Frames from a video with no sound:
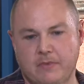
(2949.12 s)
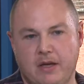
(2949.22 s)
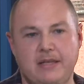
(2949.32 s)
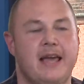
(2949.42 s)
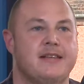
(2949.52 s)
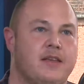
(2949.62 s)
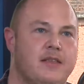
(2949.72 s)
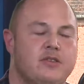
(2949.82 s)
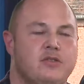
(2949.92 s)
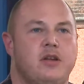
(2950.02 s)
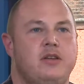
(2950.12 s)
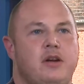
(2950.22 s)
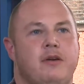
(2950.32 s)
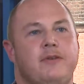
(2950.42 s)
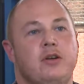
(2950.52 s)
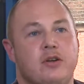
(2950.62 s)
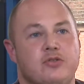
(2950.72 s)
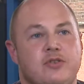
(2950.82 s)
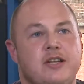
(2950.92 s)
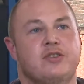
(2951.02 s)
yes, I think, if you look at
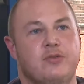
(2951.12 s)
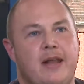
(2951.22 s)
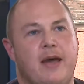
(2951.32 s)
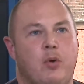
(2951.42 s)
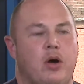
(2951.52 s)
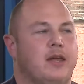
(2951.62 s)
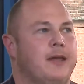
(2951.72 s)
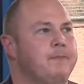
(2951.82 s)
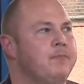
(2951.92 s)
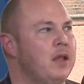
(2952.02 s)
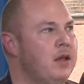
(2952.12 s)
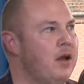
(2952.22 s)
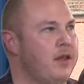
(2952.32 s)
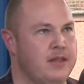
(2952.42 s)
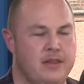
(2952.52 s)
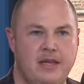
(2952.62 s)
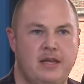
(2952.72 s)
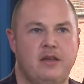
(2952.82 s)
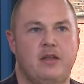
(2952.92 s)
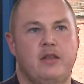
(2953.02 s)
traditional networking, I think
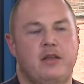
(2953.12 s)
the